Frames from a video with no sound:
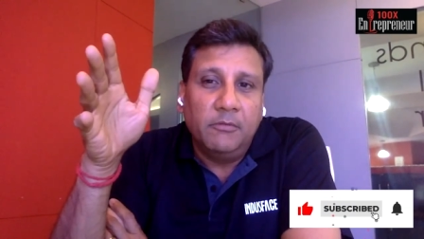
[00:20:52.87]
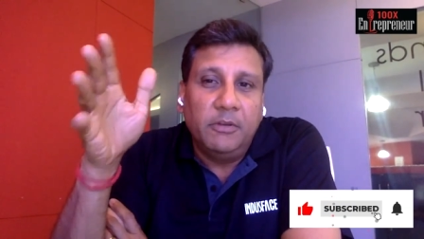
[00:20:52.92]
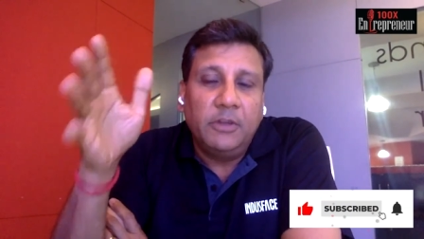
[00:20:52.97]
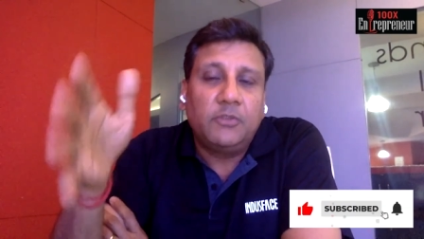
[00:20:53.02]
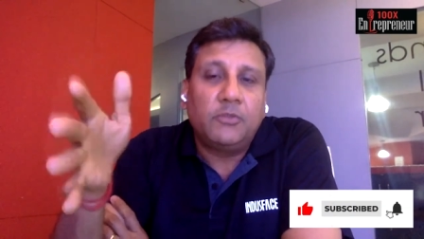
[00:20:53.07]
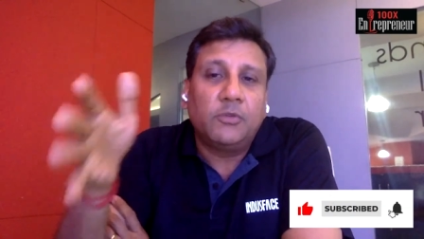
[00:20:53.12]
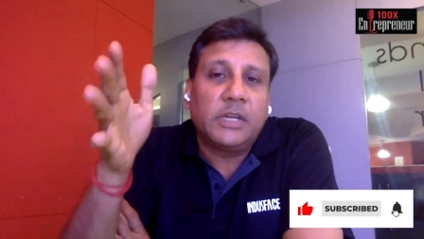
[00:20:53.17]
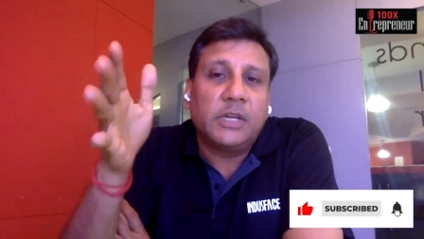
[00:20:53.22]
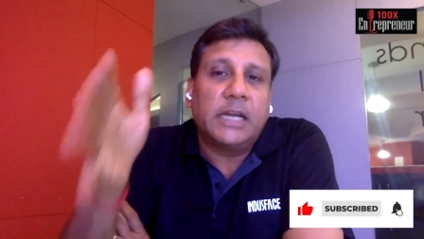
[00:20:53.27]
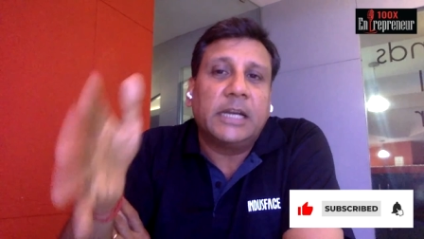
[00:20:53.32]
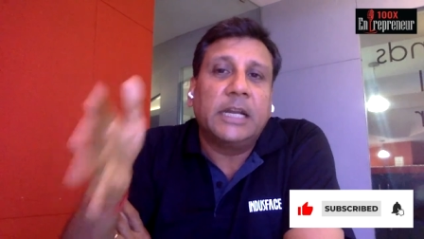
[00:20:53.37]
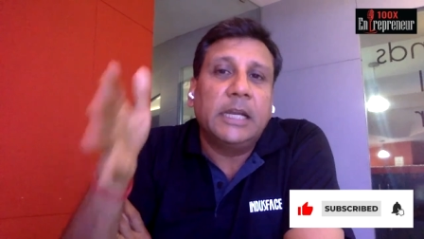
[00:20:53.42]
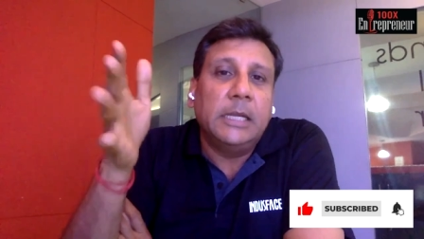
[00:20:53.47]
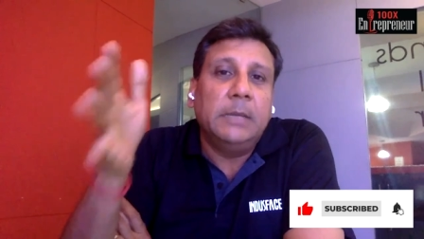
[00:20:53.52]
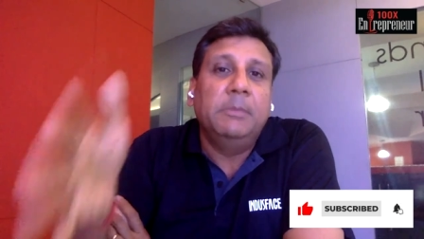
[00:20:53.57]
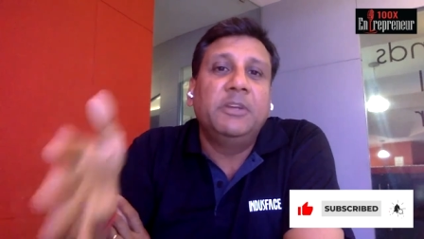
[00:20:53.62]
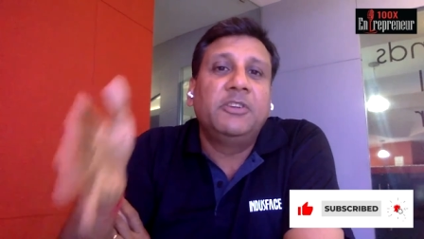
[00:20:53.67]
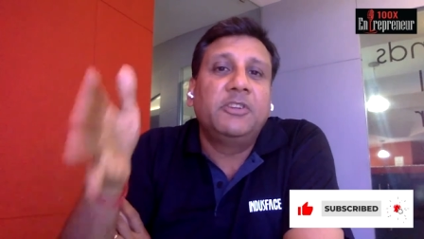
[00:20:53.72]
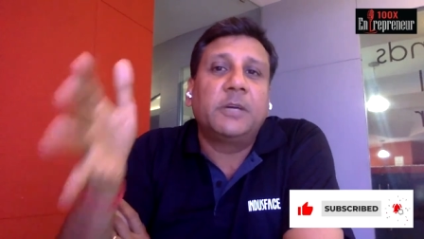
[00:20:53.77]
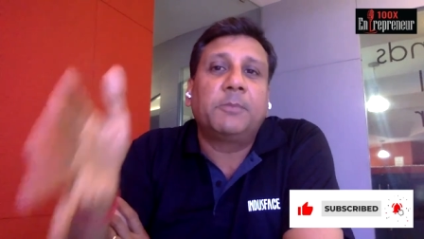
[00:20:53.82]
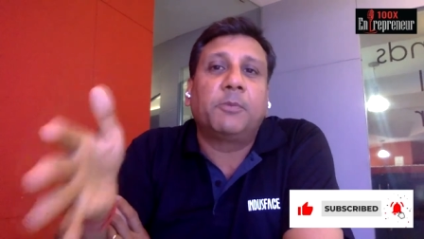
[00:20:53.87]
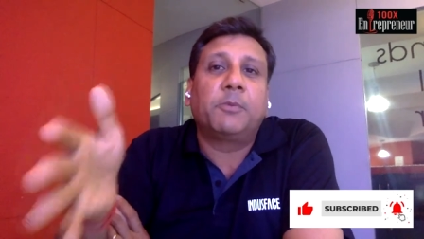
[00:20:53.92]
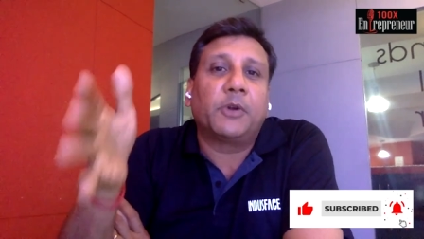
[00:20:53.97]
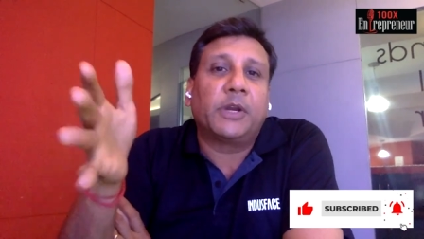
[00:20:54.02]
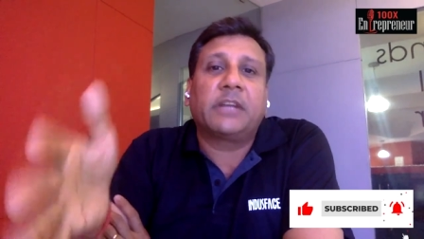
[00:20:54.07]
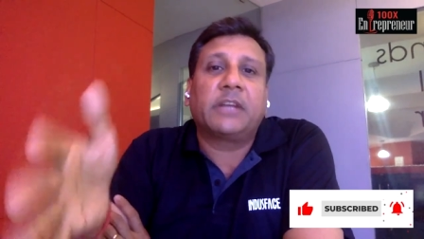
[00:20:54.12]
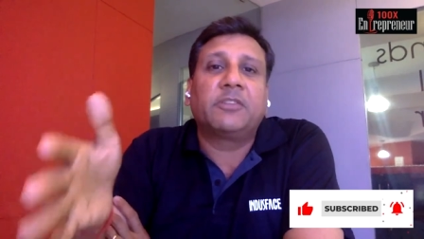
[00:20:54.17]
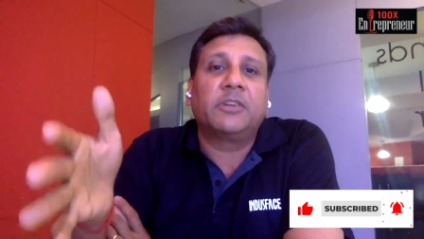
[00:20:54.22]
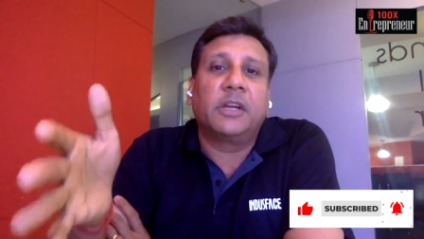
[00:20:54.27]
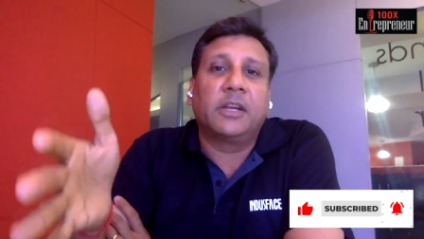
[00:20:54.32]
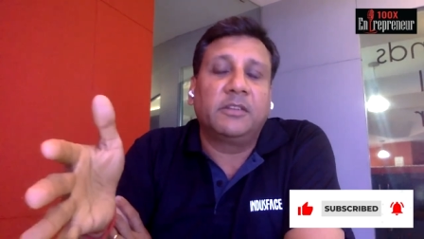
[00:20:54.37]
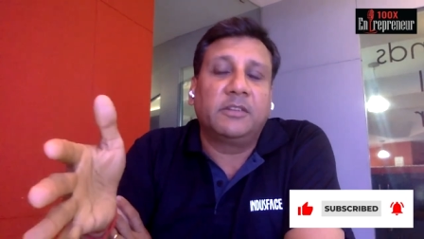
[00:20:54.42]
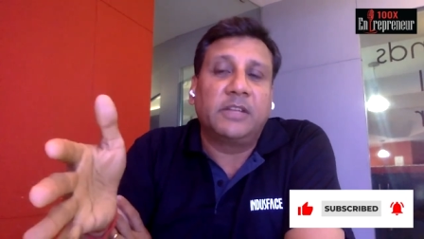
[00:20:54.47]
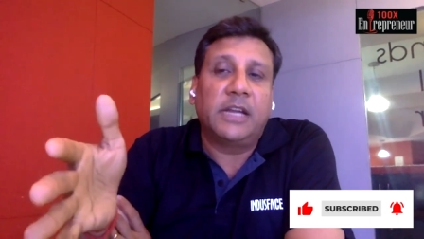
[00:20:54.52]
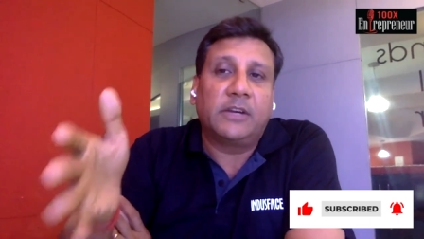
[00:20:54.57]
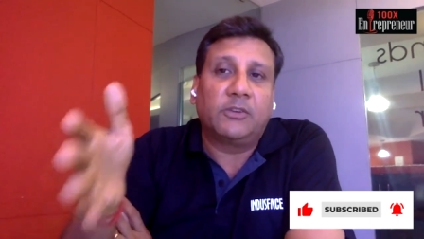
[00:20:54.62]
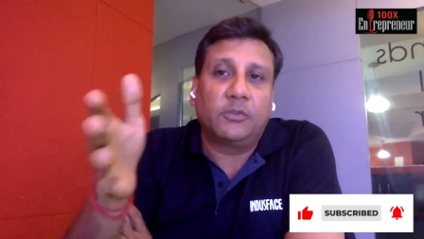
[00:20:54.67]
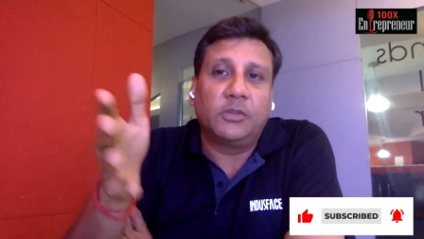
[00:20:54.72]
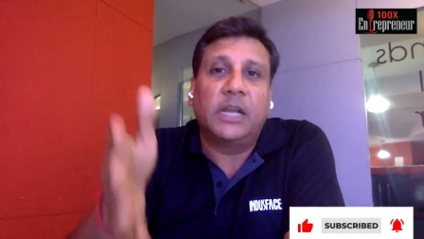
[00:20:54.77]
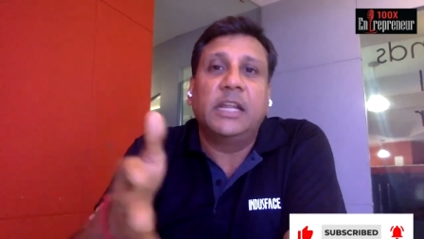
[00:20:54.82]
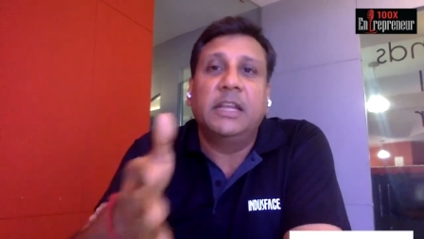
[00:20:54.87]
we should get an immediate protection against that.